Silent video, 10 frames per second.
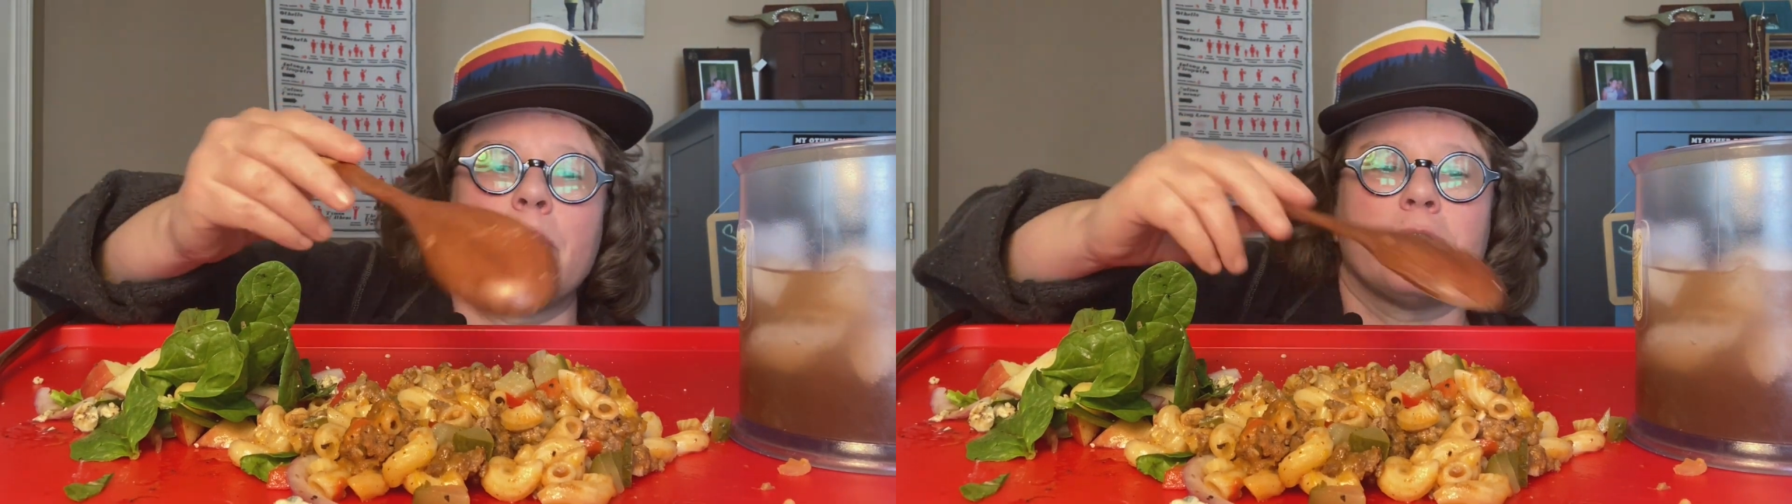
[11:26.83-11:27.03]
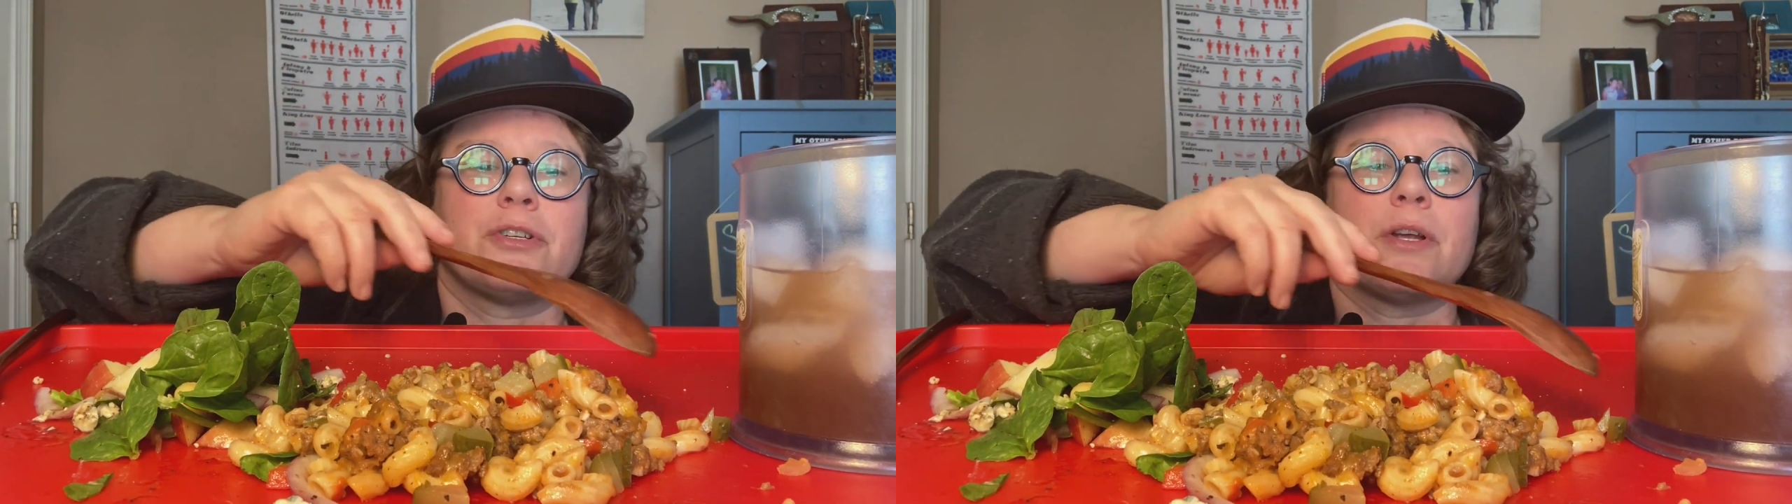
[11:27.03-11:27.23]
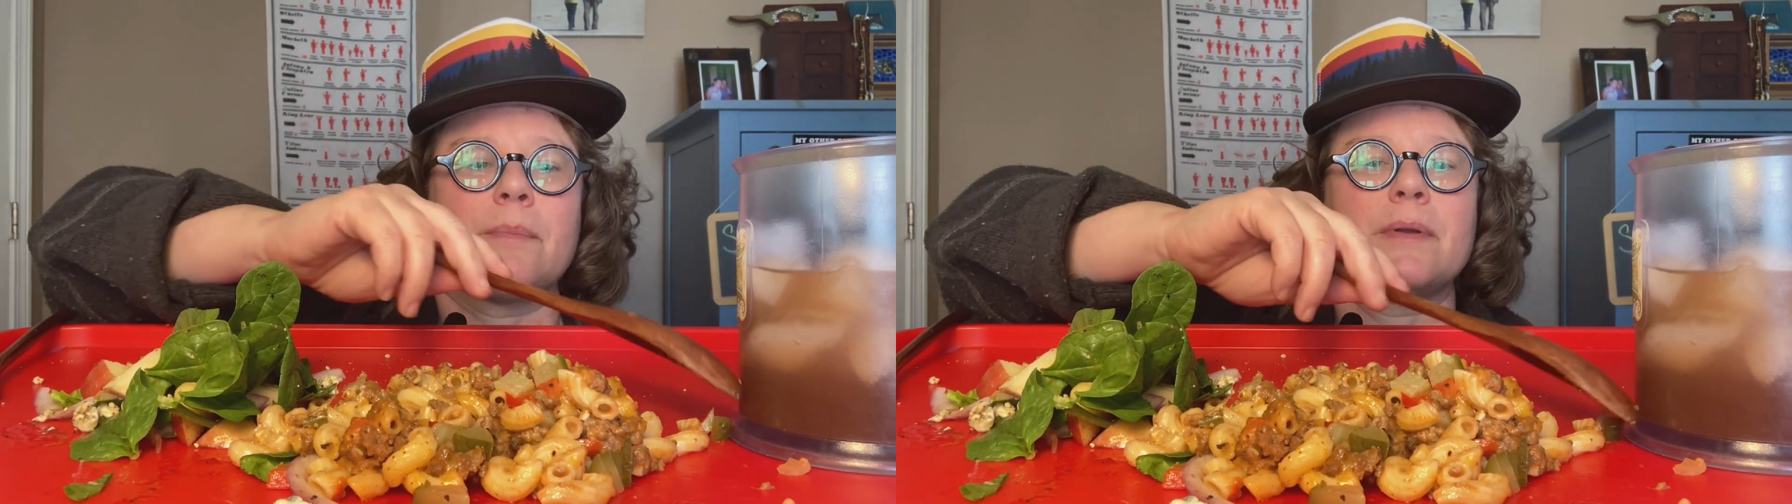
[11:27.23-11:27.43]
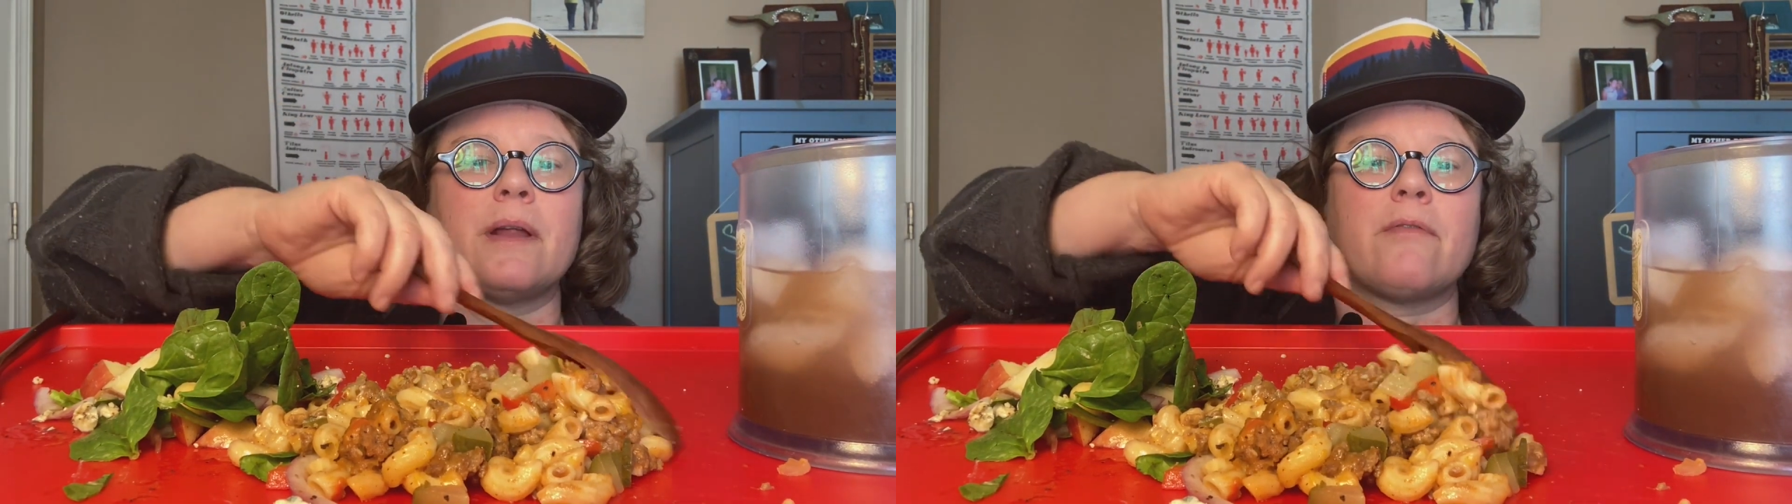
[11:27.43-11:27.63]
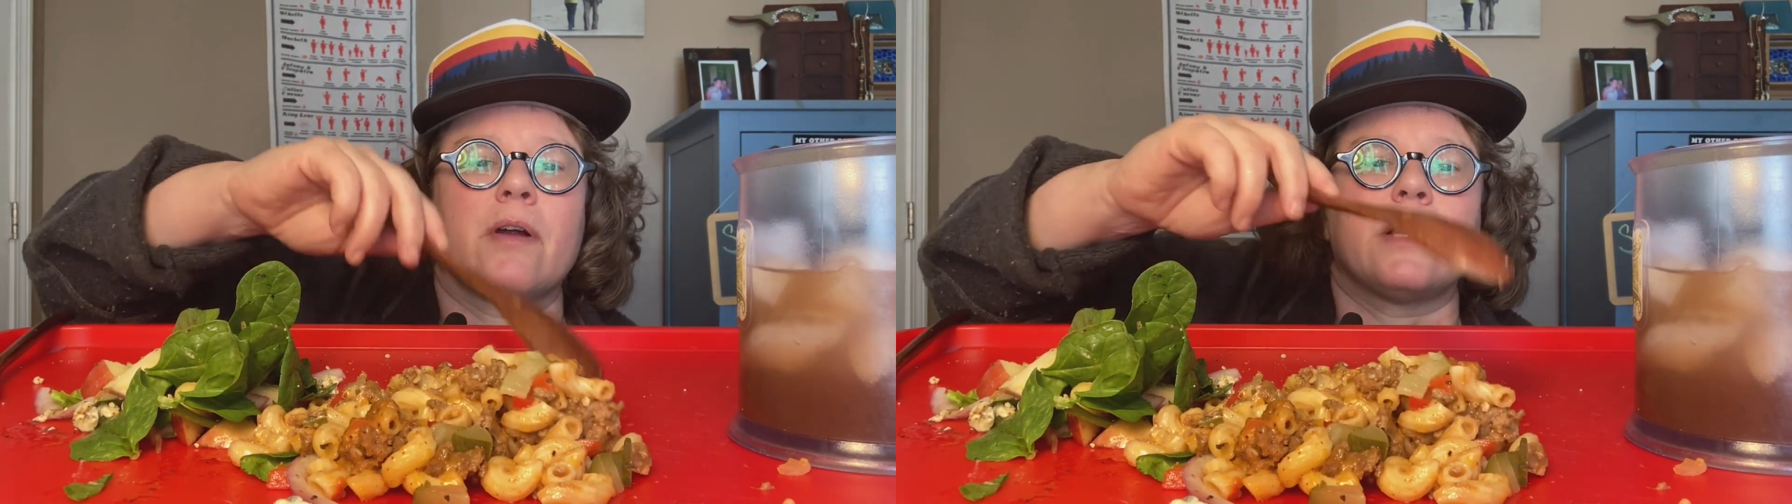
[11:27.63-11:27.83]
ownership. It
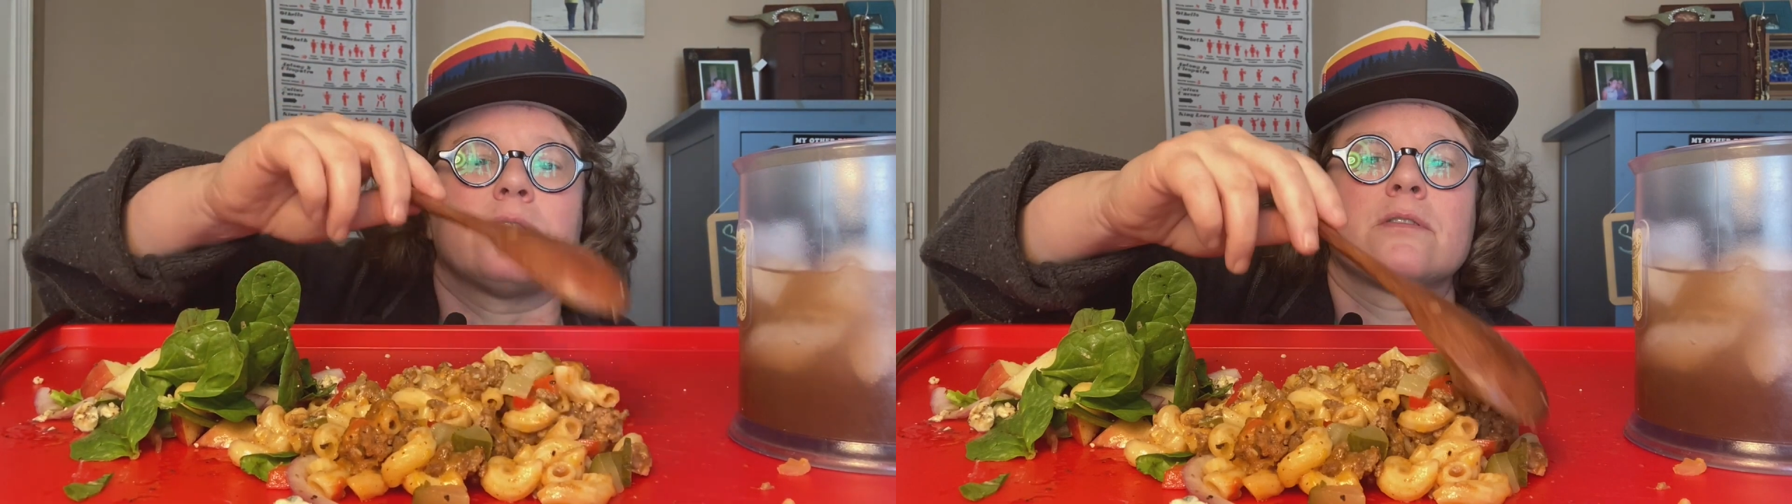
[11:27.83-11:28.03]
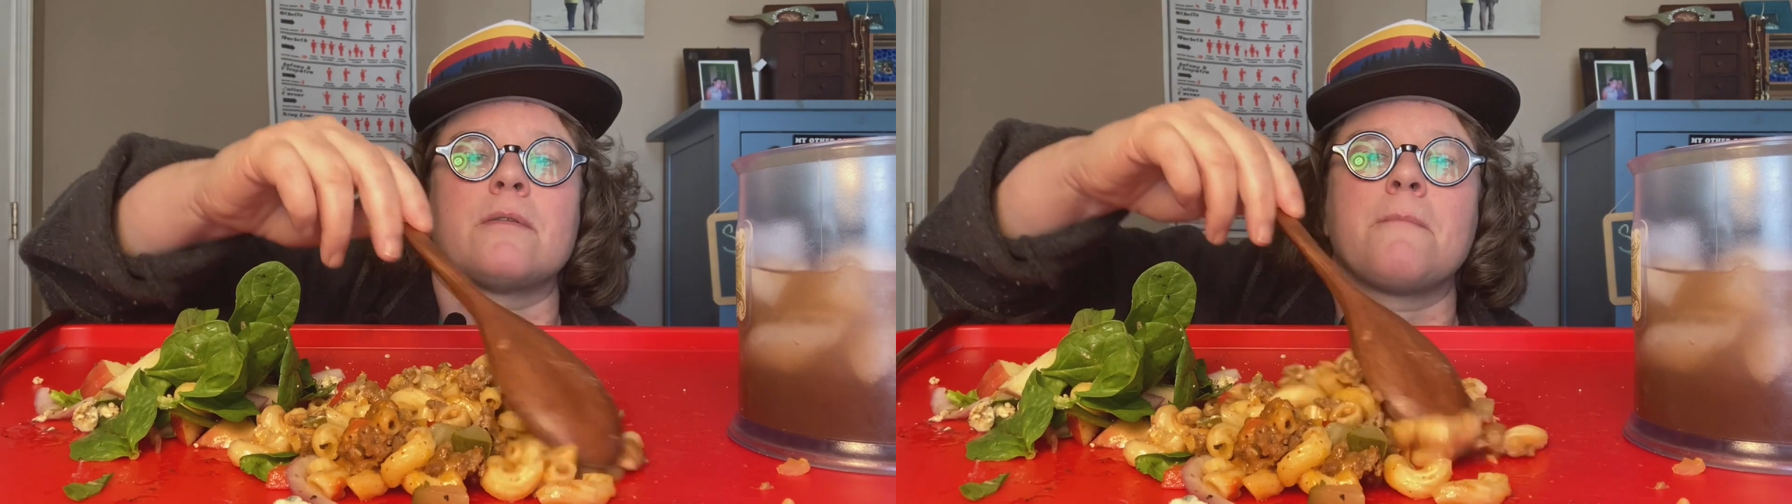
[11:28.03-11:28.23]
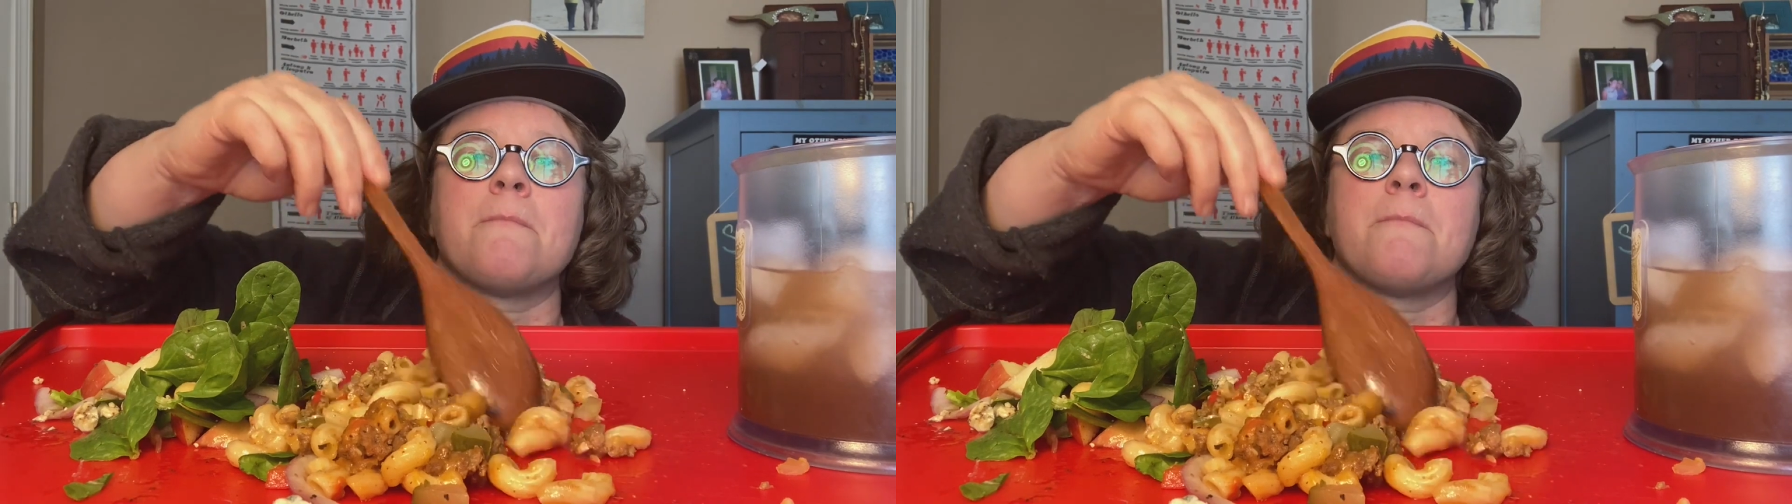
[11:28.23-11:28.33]
never ends.